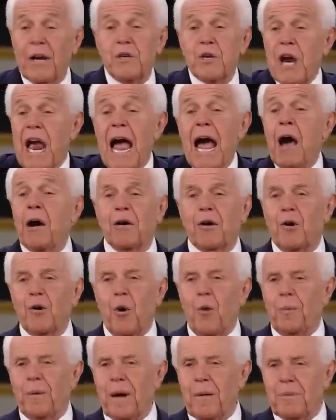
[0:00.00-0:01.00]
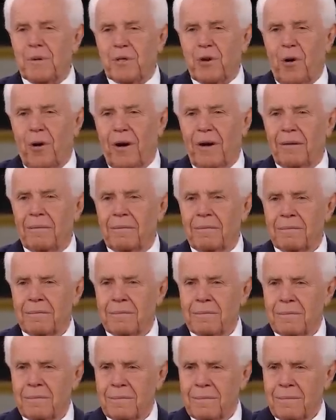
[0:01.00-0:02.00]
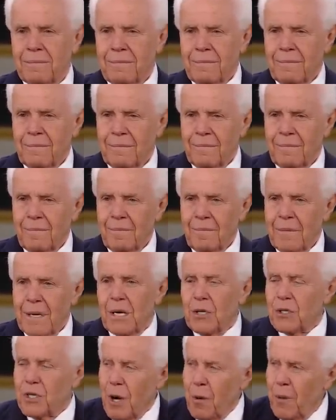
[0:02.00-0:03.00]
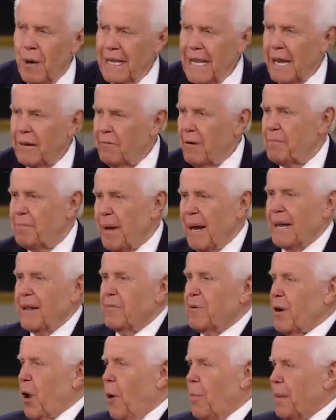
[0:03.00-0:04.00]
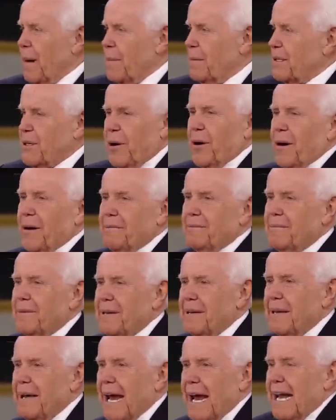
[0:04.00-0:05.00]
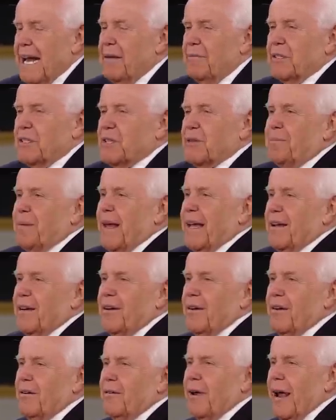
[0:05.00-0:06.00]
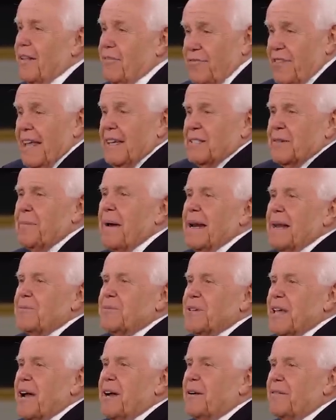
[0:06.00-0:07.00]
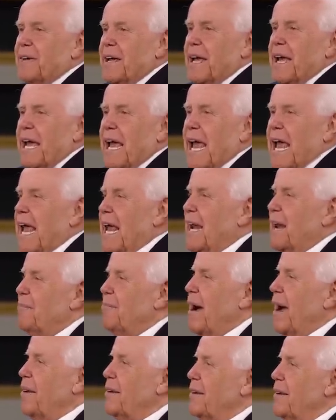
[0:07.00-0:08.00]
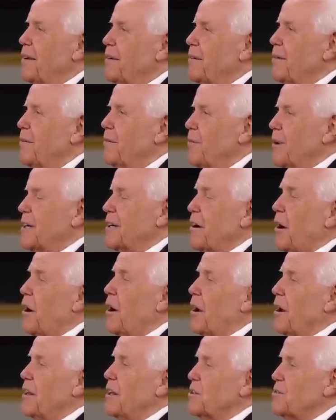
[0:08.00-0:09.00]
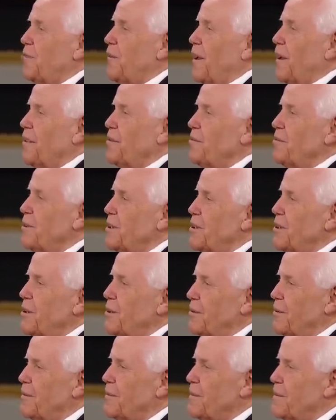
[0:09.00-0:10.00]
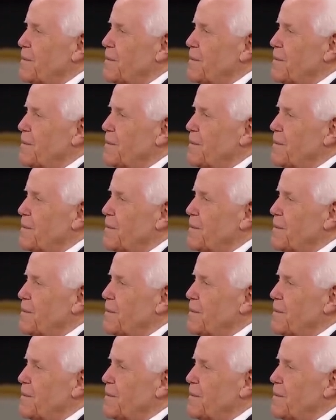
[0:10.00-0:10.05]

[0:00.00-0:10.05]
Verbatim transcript: A child could open up his heart. Someone that repented would open up his heart and he would speak things about himself and about what God, his father, would do.